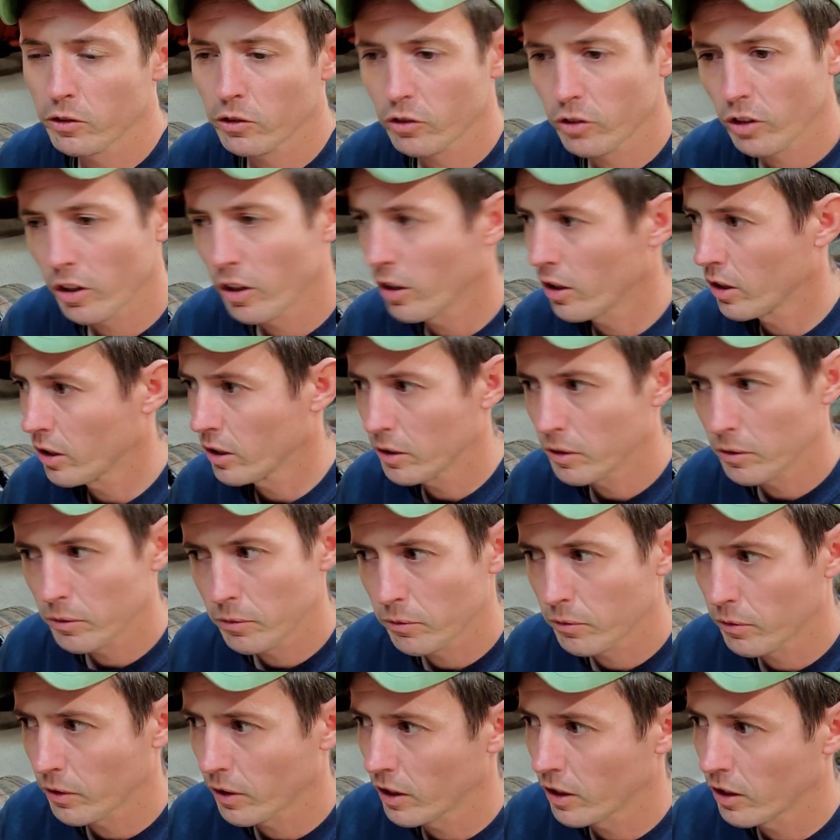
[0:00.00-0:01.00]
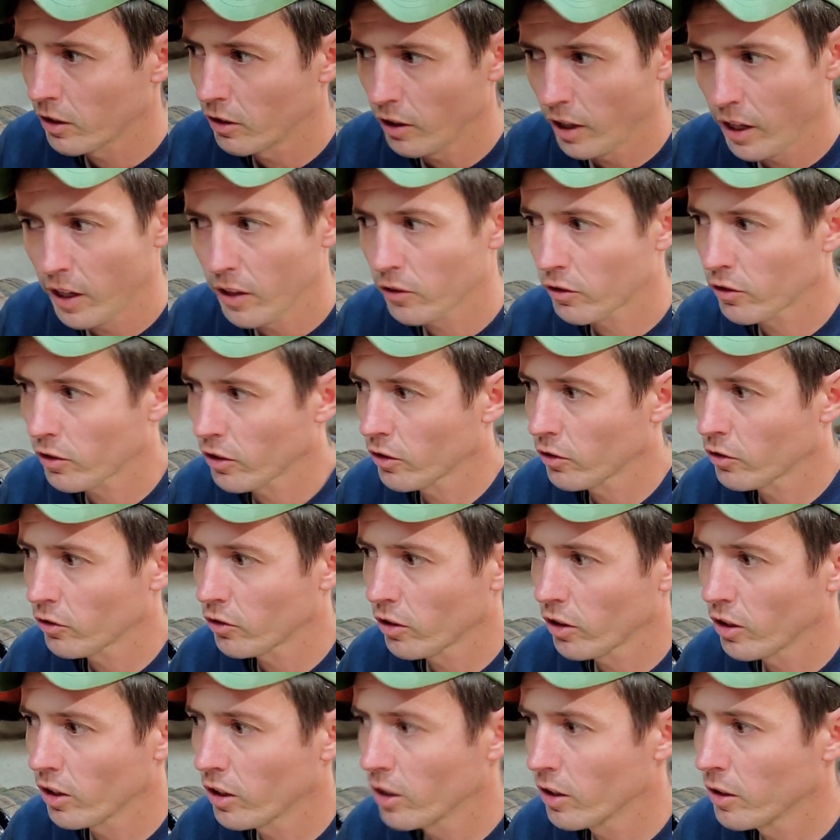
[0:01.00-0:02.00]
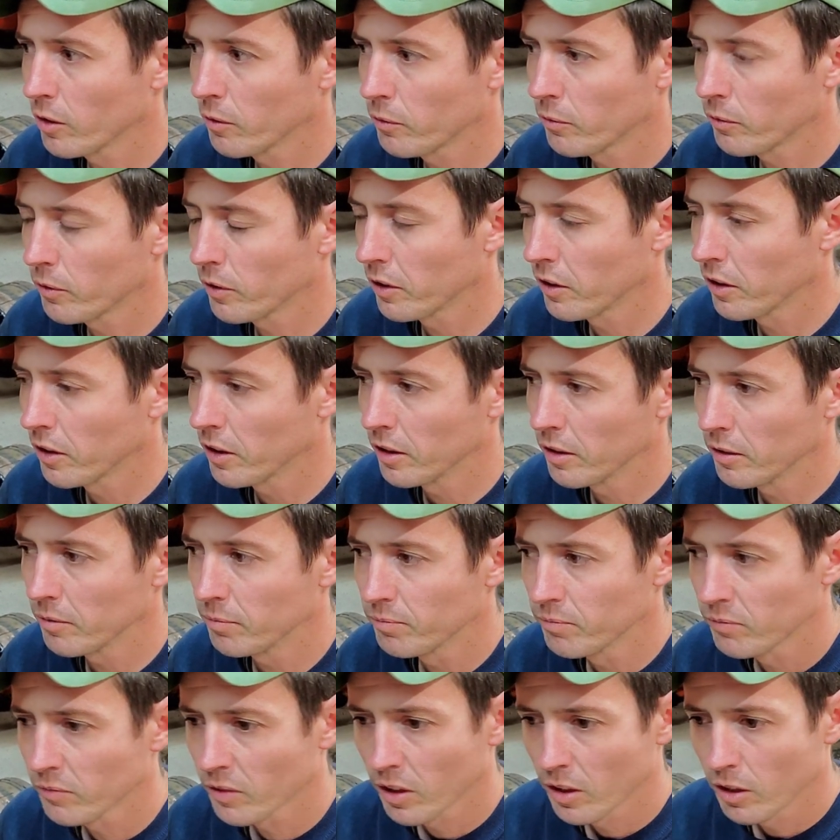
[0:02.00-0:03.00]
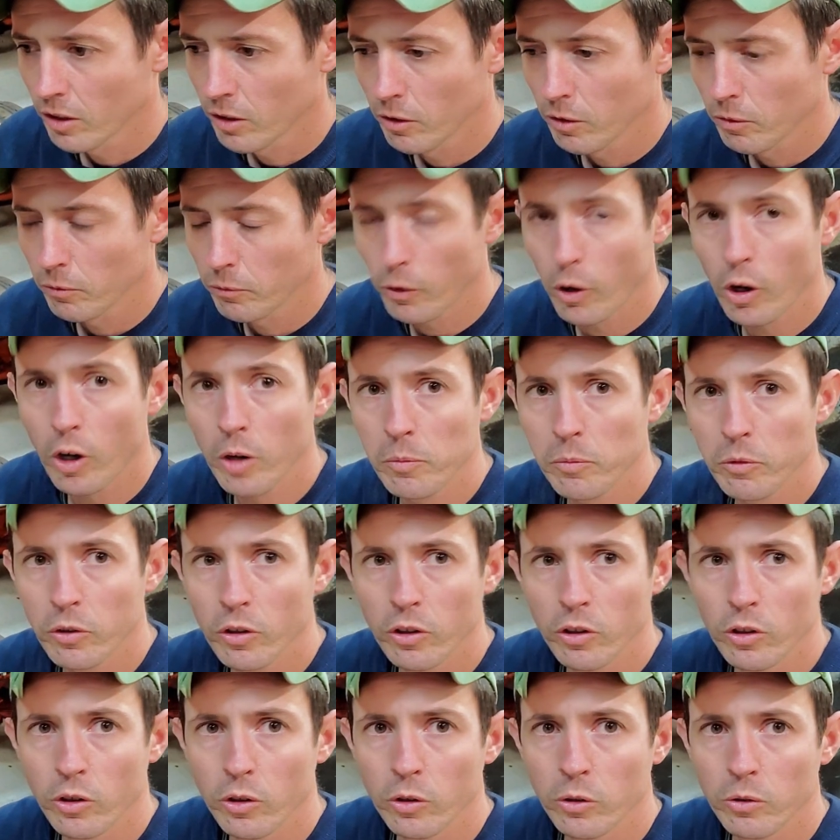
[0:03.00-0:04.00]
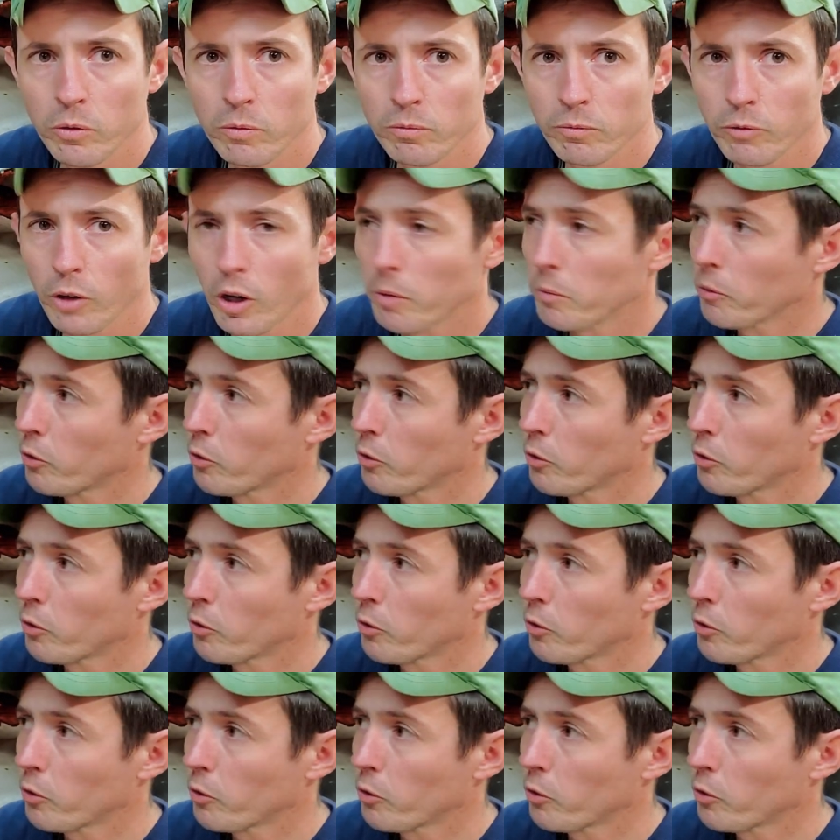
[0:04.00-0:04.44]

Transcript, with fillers: stuff, uh, Landstar stuff, uh, farm too, farm